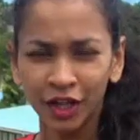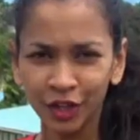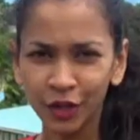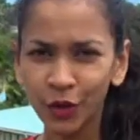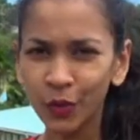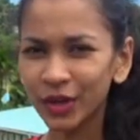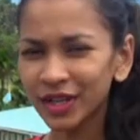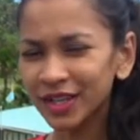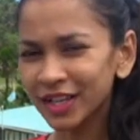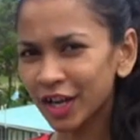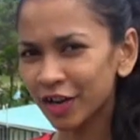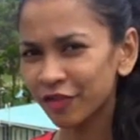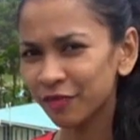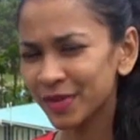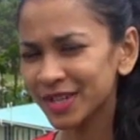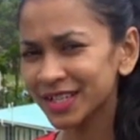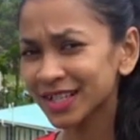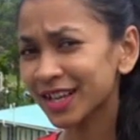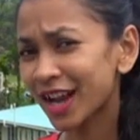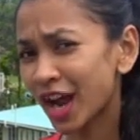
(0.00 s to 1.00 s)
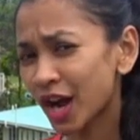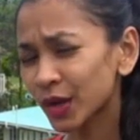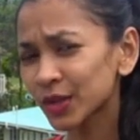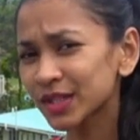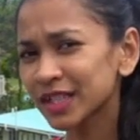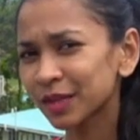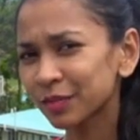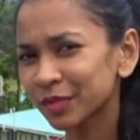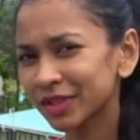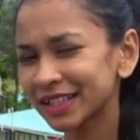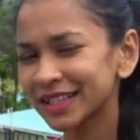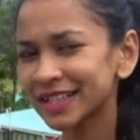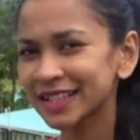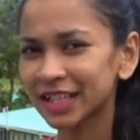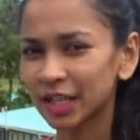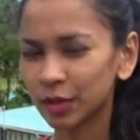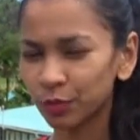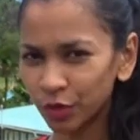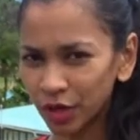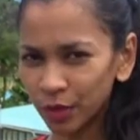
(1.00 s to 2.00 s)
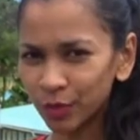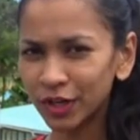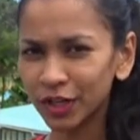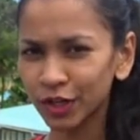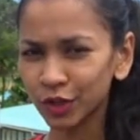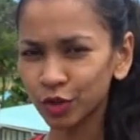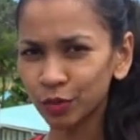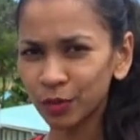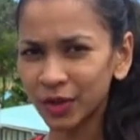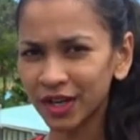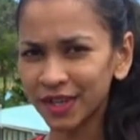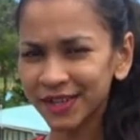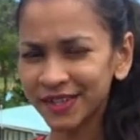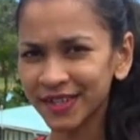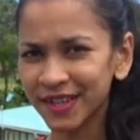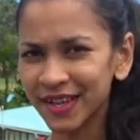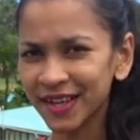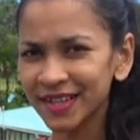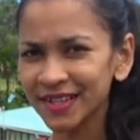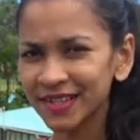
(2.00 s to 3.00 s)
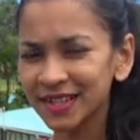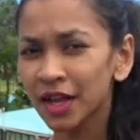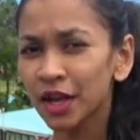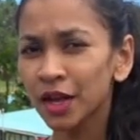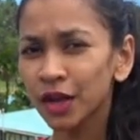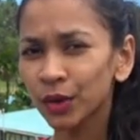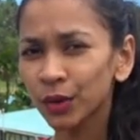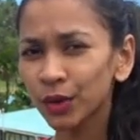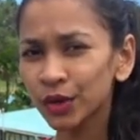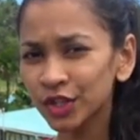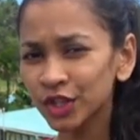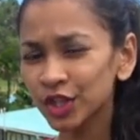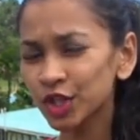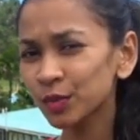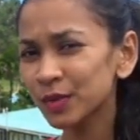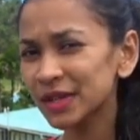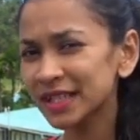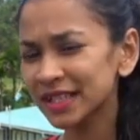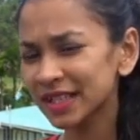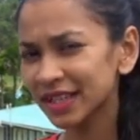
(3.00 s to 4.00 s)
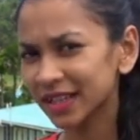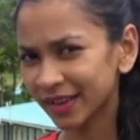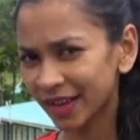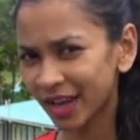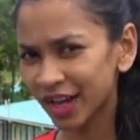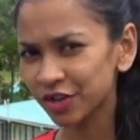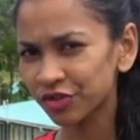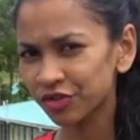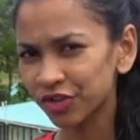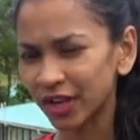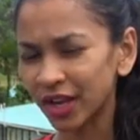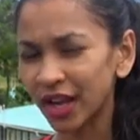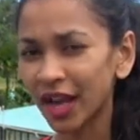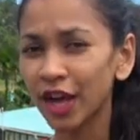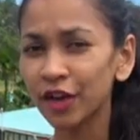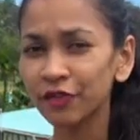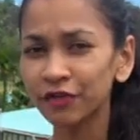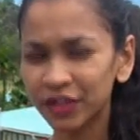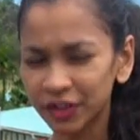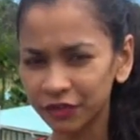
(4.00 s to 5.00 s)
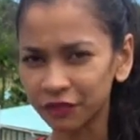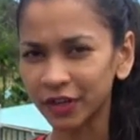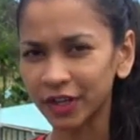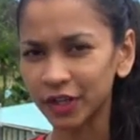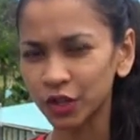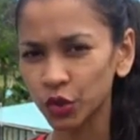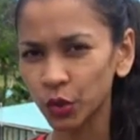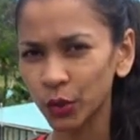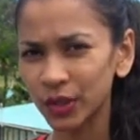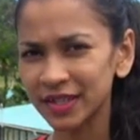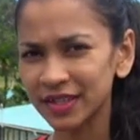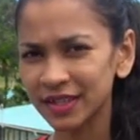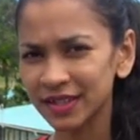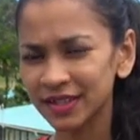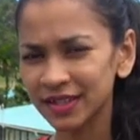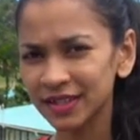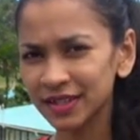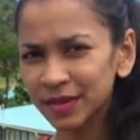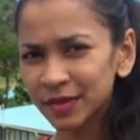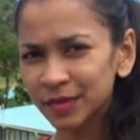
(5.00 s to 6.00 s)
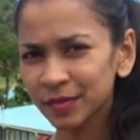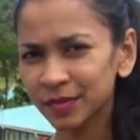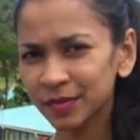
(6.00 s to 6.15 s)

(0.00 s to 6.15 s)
Local Government and Housing Minister Premila Kumar says consumers in the country have different choices.